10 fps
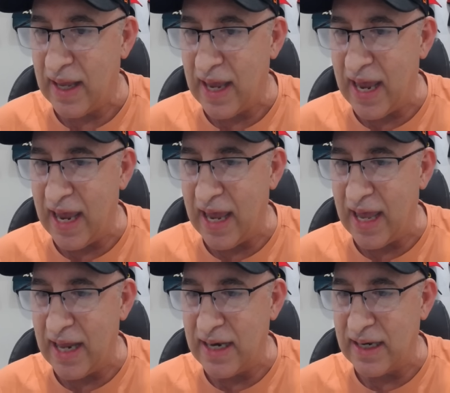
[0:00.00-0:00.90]

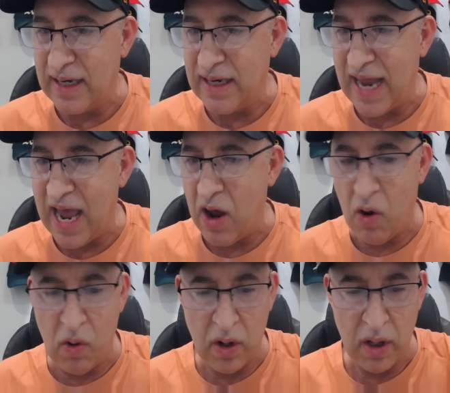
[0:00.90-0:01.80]
and
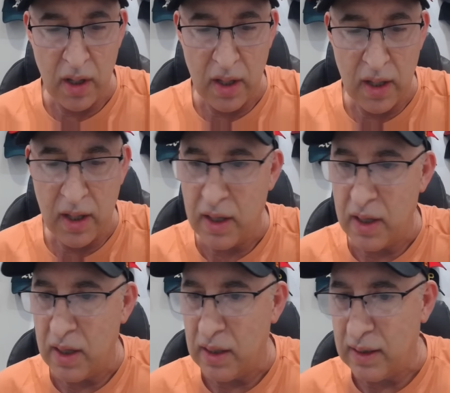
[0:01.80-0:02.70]
now,
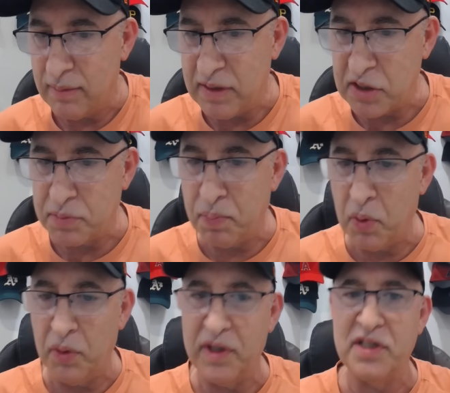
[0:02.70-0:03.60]
let me just
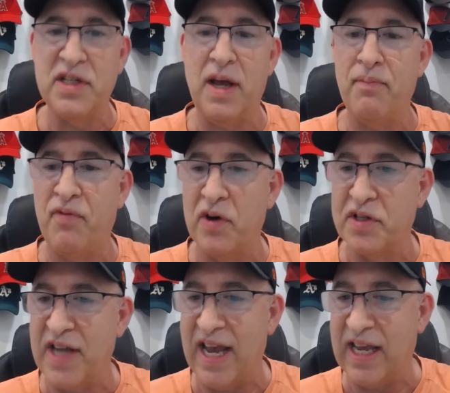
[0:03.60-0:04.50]
pull this up for a
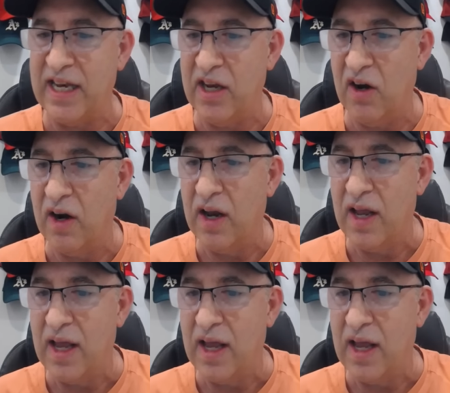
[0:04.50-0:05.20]
second here.